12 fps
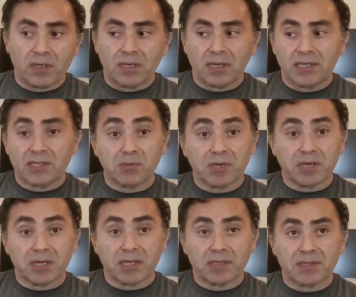
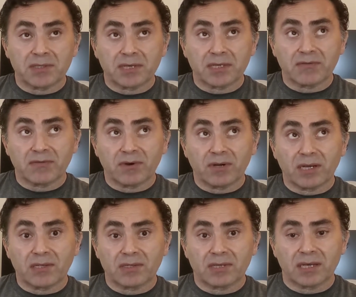experience as far
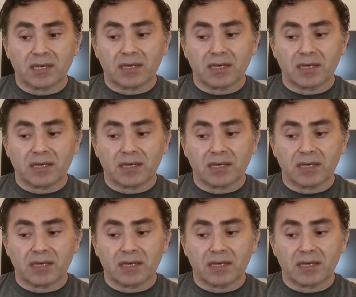as